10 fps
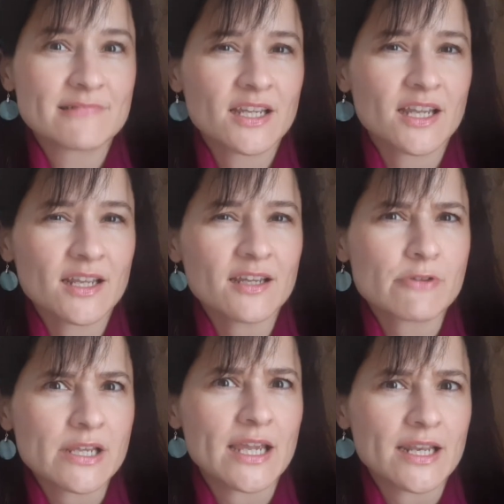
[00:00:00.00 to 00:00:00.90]
in a
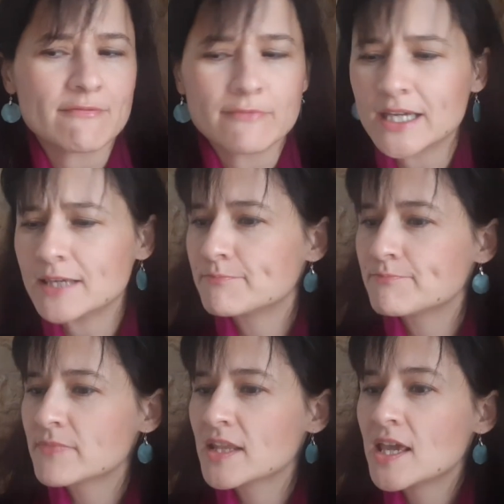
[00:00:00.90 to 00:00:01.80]
creative way.
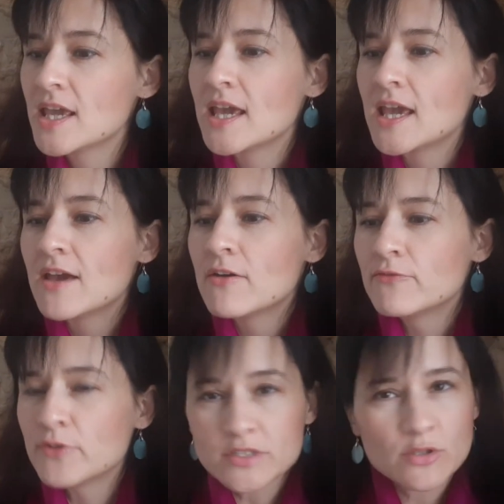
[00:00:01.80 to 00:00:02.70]

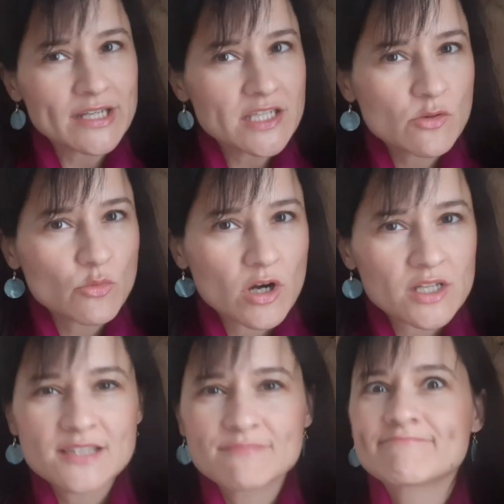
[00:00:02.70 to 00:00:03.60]
First question
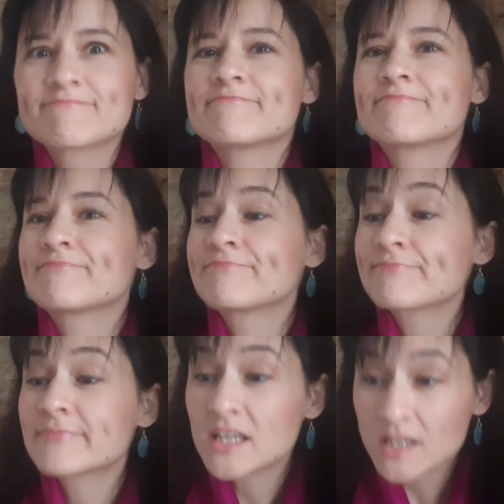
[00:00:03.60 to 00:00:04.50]
was,
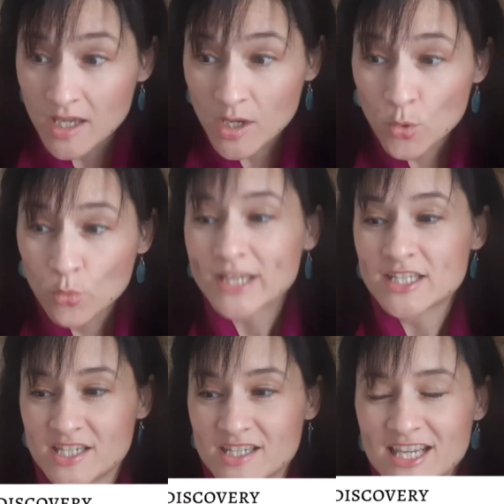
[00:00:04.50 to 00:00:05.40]

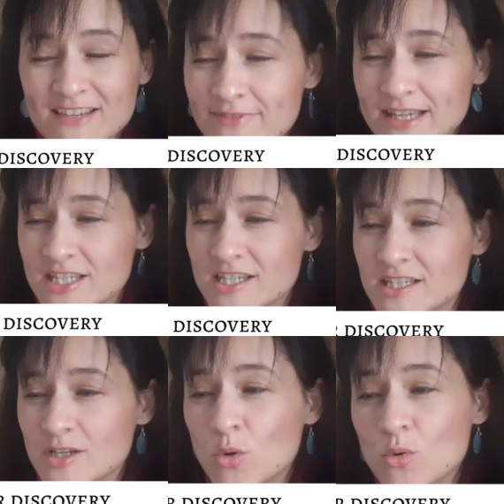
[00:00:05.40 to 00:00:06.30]
which
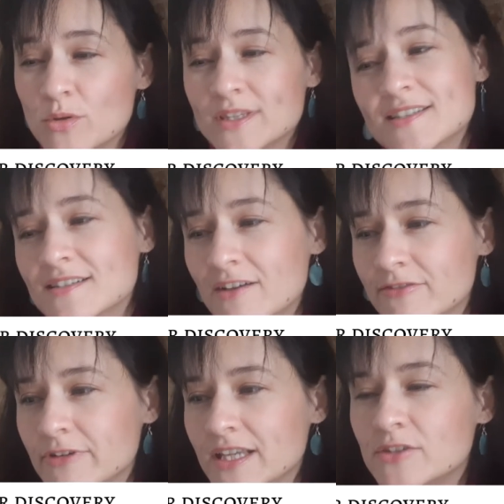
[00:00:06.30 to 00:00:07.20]
invention or
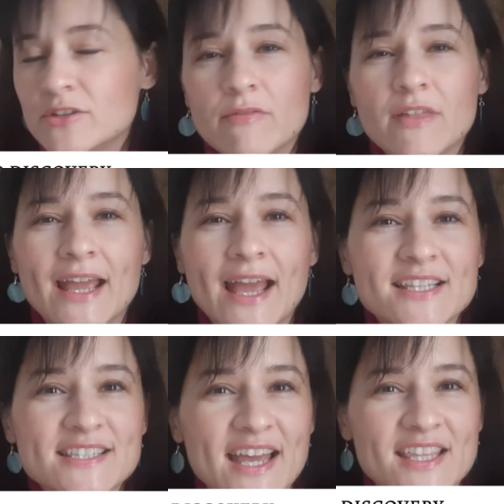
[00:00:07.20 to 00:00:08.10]
discovery do you think
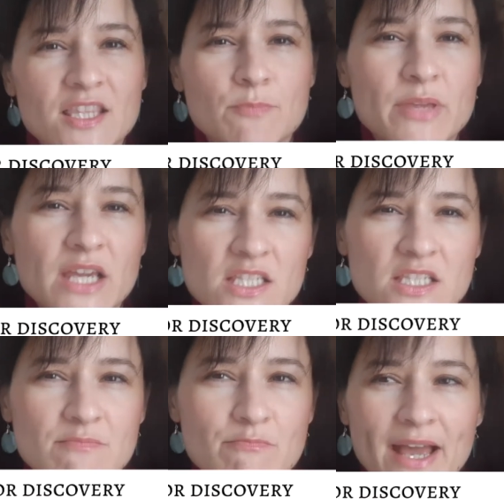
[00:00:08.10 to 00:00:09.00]
has had the biggest
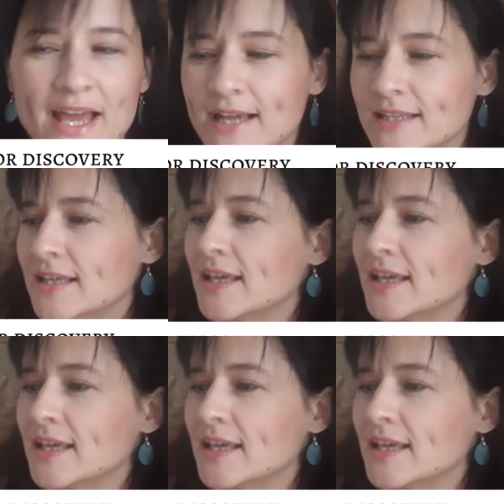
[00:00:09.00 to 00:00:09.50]
impact